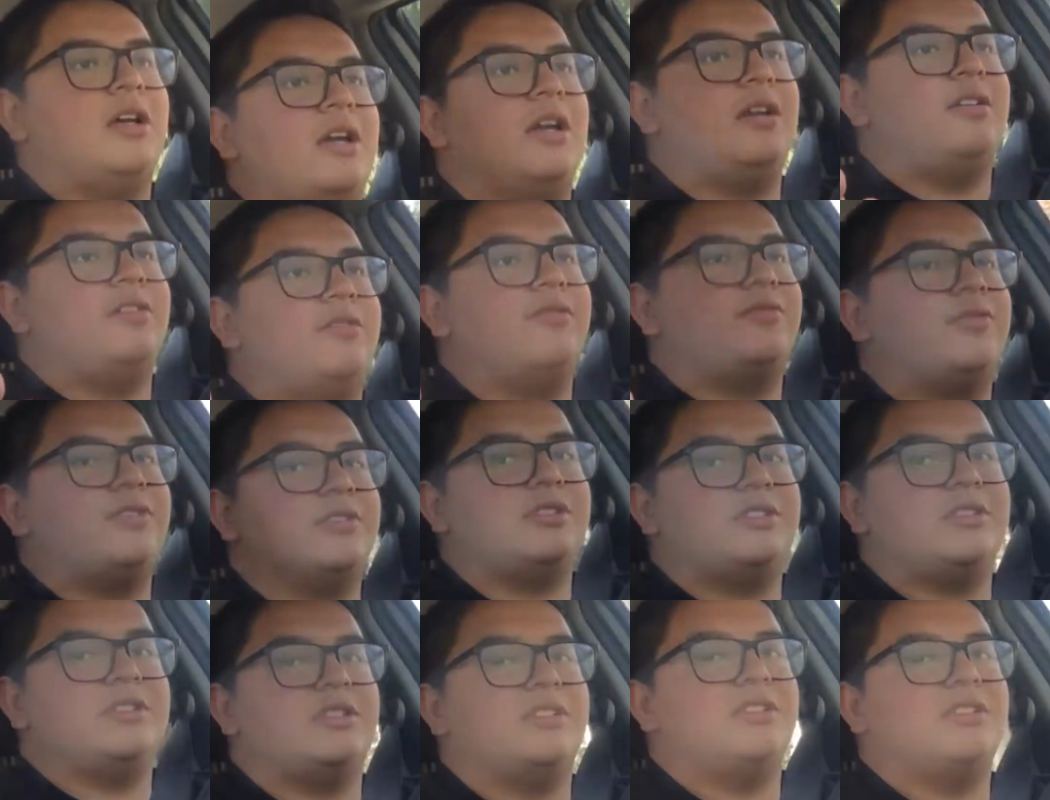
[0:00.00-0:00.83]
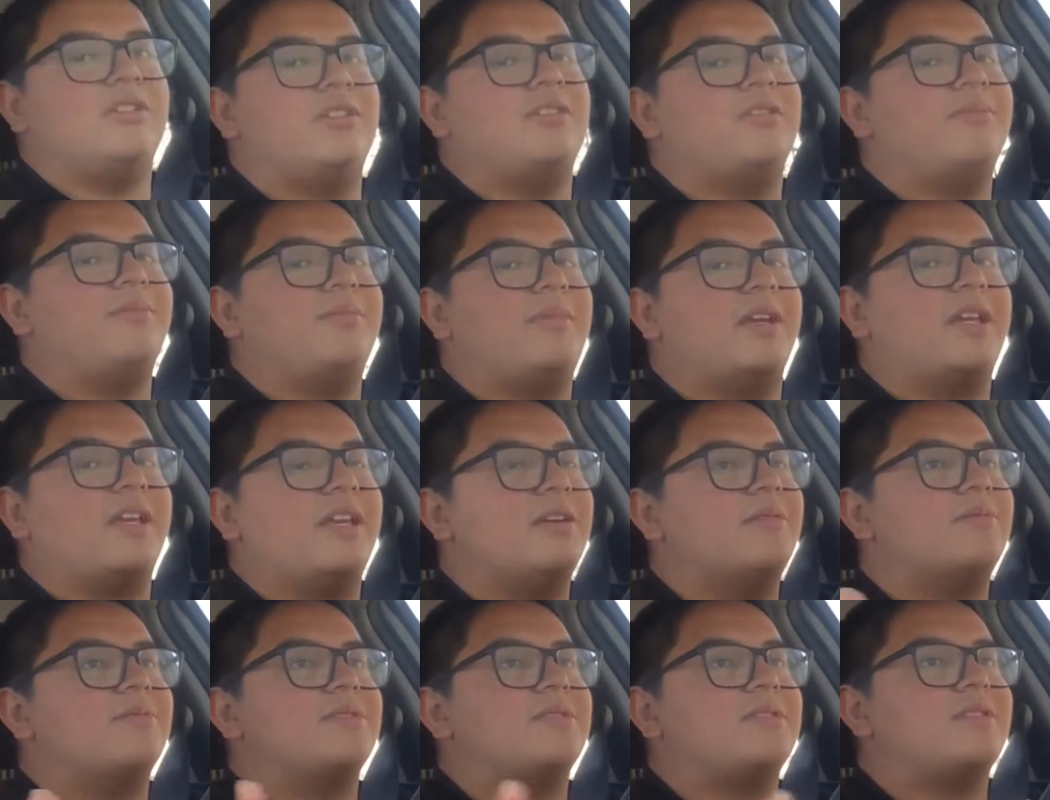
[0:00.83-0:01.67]
I know for sure. Oh, my
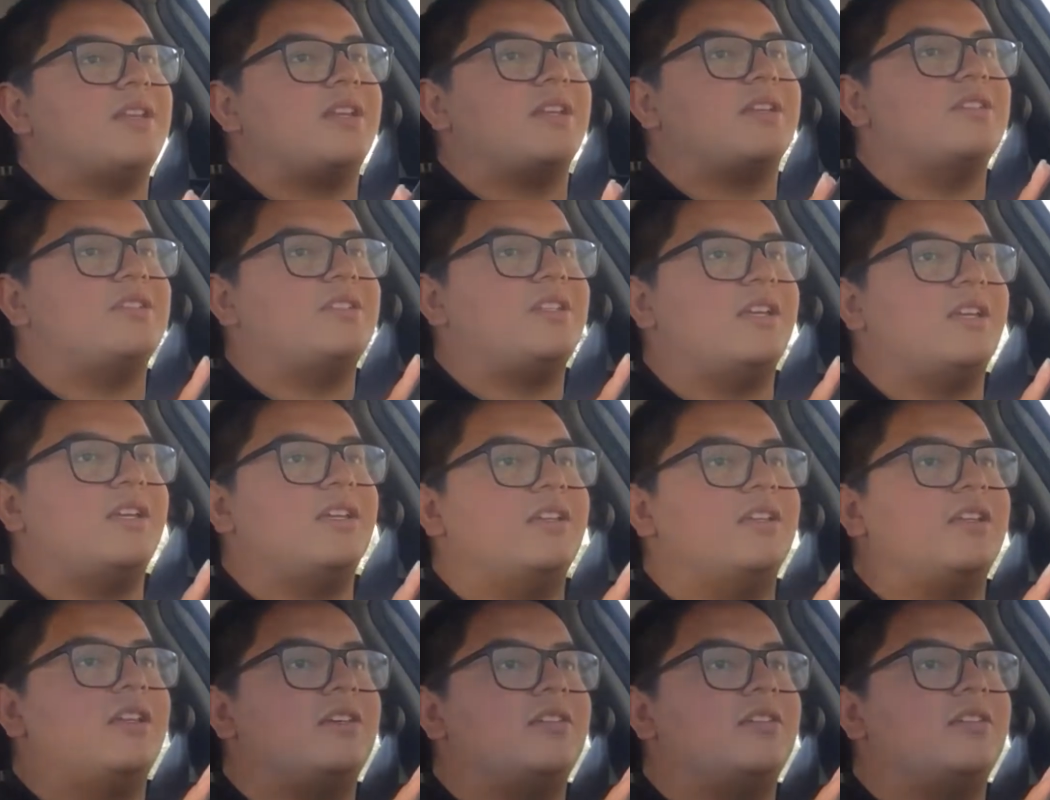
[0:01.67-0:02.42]
camera's like shaking.